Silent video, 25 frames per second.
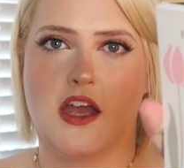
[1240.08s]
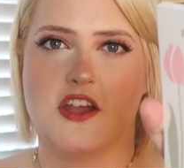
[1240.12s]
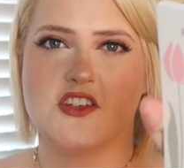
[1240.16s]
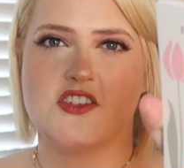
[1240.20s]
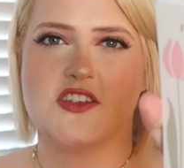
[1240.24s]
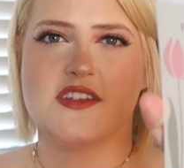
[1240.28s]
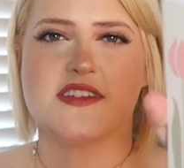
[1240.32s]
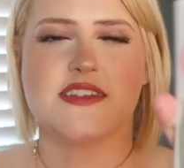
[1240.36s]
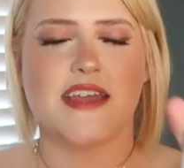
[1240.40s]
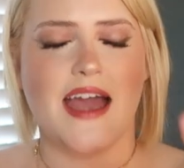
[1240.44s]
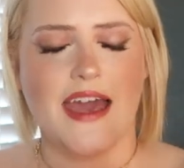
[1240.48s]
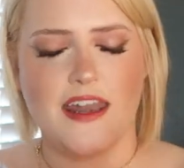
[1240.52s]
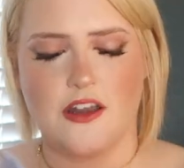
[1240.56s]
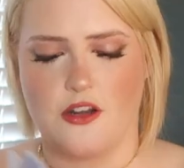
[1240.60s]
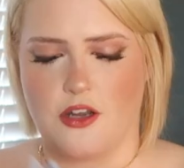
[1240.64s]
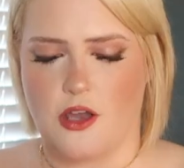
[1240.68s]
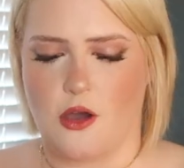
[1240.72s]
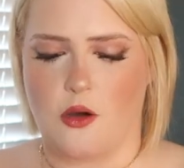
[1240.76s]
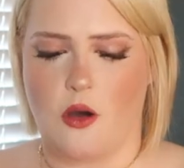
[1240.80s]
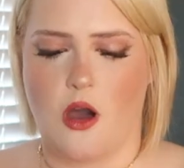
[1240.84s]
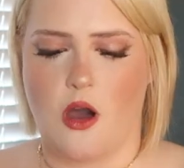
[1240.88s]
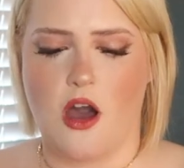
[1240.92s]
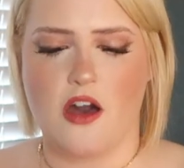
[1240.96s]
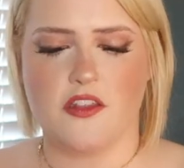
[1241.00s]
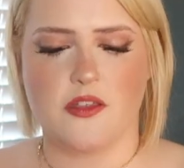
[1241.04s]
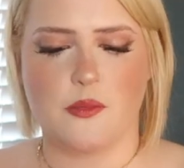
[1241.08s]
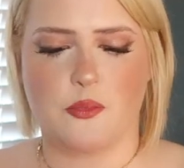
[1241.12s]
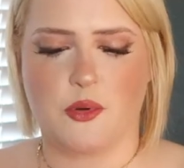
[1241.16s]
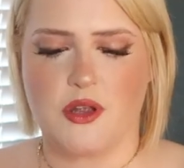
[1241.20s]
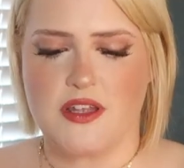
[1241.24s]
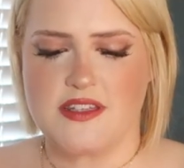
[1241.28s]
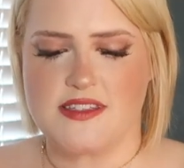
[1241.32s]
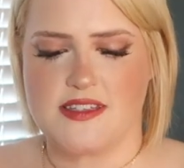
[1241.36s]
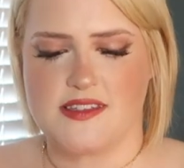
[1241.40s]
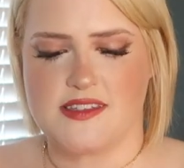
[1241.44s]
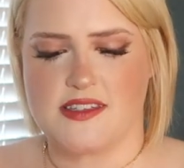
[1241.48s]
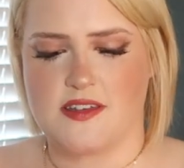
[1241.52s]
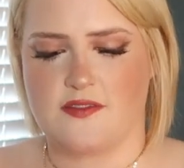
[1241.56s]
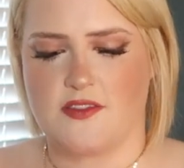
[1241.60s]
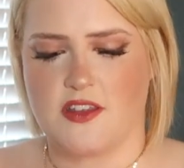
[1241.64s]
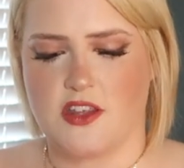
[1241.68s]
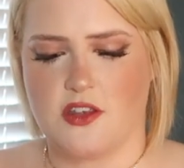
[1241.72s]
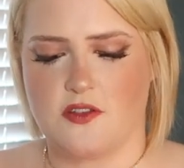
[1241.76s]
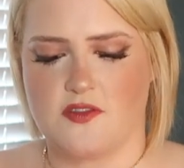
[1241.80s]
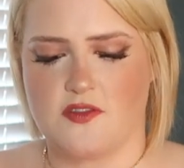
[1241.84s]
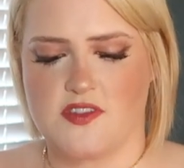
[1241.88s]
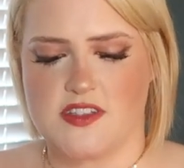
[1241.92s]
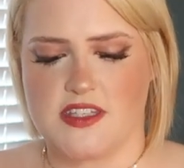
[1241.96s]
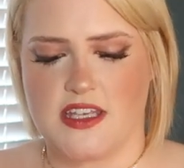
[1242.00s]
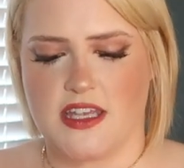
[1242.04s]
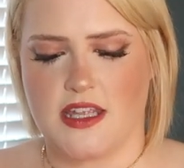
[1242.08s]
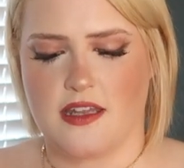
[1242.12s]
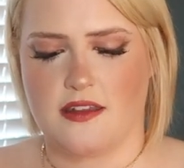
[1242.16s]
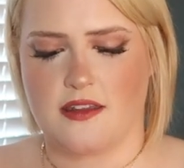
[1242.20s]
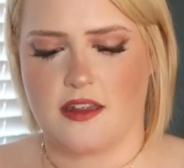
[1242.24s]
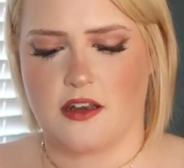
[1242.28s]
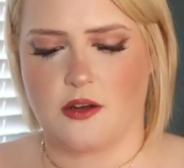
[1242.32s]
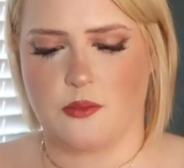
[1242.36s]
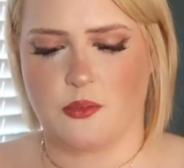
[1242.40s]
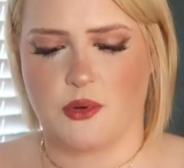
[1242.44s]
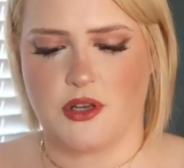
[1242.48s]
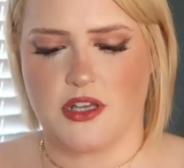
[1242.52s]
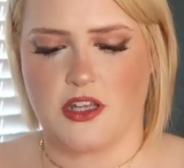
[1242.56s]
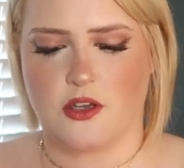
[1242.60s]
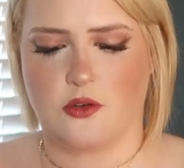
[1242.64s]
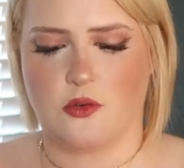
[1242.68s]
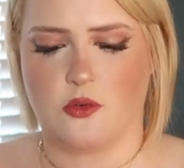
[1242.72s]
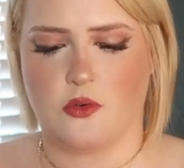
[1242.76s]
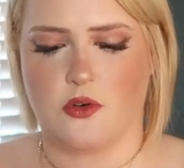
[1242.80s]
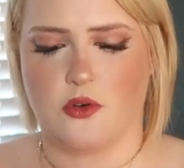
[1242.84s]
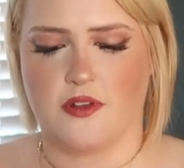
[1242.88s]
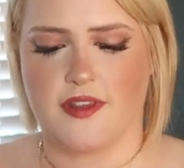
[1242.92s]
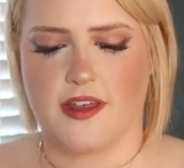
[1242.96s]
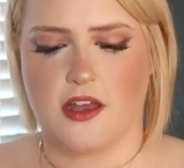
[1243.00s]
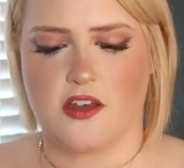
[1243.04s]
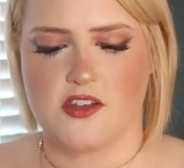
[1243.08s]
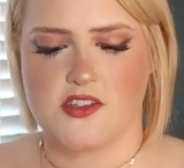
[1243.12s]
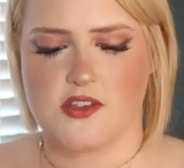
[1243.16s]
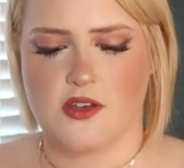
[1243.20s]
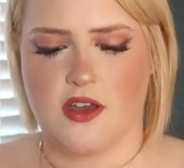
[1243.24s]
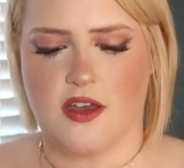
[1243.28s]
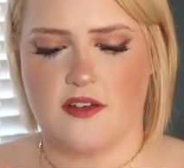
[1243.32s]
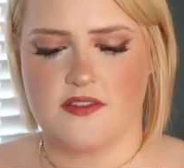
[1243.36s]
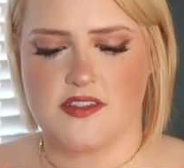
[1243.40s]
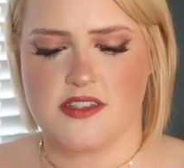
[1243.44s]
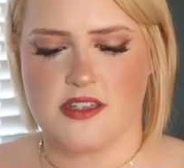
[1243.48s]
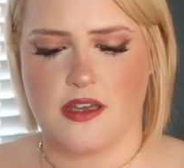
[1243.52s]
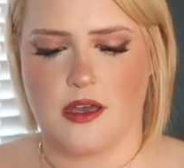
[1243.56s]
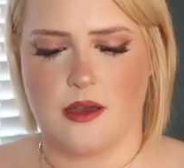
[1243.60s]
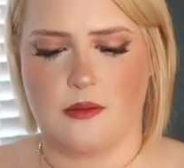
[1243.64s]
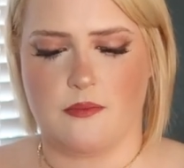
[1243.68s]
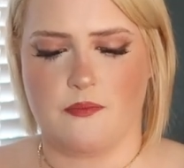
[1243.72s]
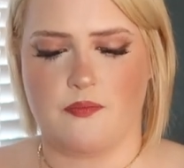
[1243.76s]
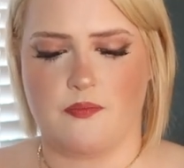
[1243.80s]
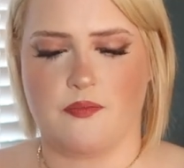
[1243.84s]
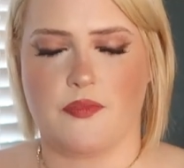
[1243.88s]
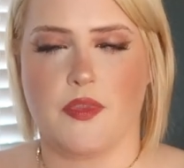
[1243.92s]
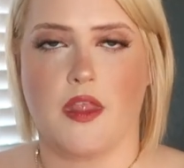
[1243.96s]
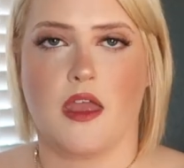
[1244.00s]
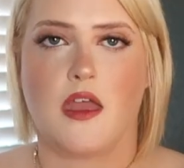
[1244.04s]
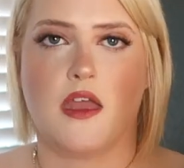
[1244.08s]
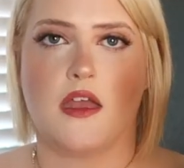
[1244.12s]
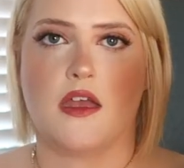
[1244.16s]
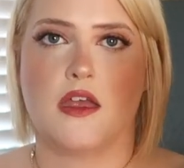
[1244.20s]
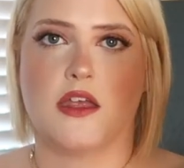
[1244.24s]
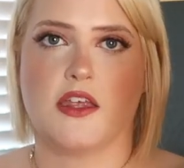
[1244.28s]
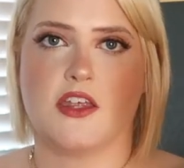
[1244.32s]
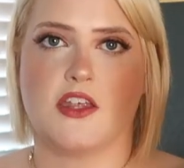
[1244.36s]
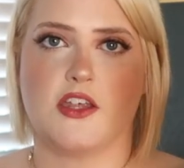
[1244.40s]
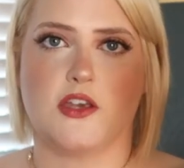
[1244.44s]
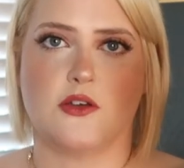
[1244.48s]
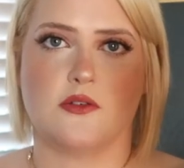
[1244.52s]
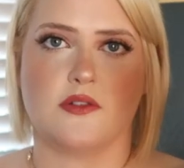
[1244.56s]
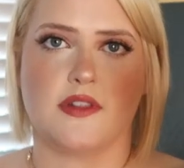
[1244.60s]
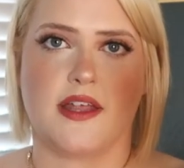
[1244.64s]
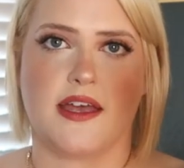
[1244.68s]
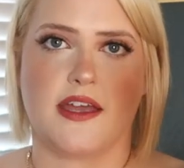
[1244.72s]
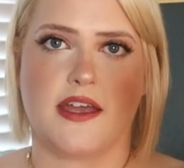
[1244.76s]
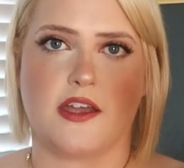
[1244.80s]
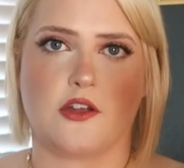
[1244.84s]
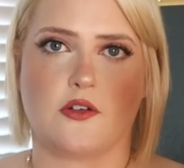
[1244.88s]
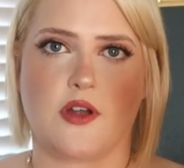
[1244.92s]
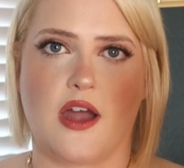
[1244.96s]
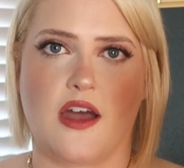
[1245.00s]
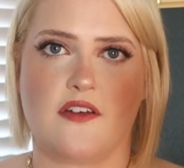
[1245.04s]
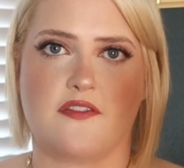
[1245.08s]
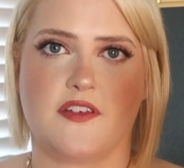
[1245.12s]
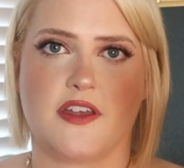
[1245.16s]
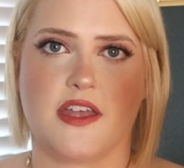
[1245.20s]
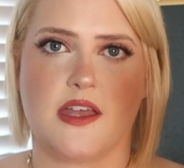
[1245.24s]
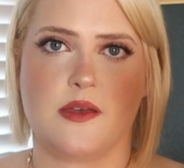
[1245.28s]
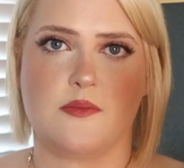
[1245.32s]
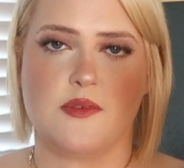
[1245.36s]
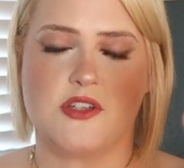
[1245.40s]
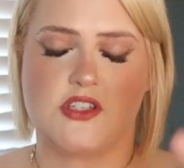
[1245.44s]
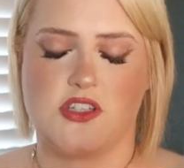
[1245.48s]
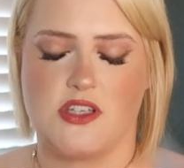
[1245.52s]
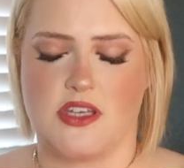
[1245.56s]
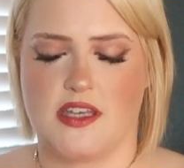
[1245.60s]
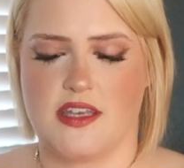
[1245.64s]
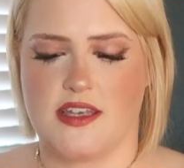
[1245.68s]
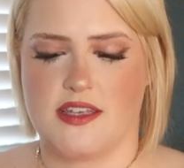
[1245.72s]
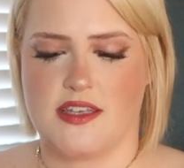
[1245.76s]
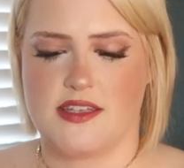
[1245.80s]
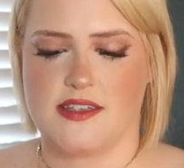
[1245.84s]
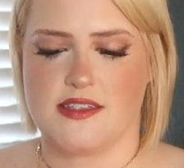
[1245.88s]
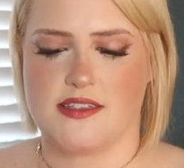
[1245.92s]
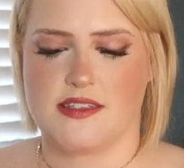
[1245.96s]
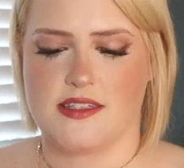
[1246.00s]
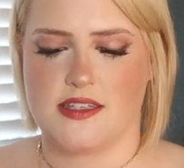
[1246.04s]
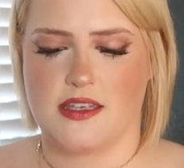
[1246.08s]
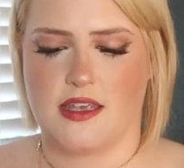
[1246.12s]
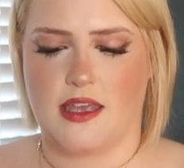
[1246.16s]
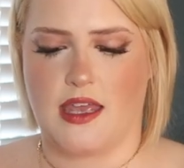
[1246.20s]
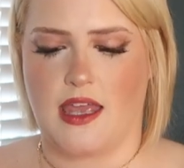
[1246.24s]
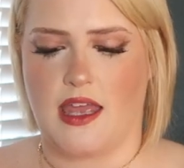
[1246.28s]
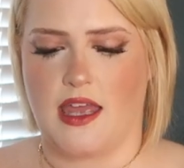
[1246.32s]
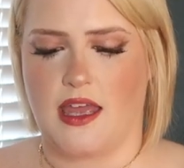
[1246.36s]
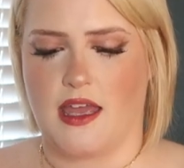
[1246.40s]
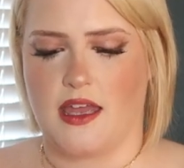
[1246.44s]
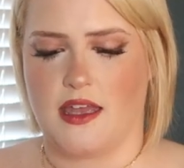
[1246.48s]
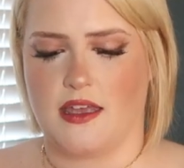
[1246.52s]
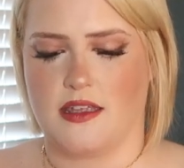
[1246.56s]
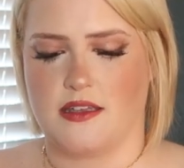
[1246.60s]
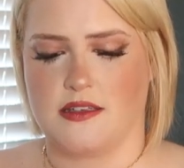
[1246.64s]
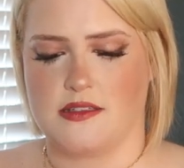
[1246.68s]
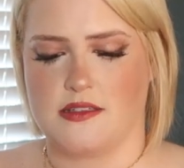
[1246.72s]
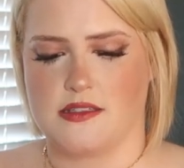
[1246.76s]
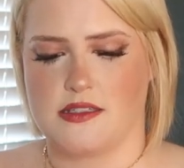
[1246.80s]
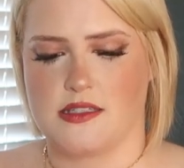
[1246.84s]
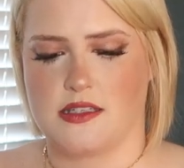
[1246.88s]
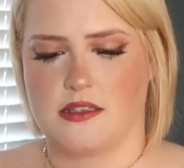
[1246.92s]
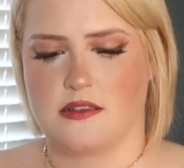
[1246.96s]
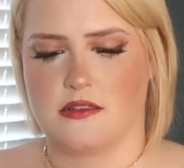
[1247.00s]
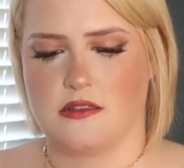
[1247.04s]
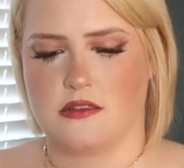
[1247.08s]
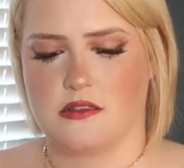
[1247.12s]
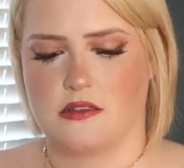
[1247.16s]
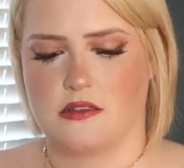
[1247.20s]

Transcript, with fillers: just, I don't know, all the prints and stuff that you've seen that are pretty cool. They also have some cute like graphic images and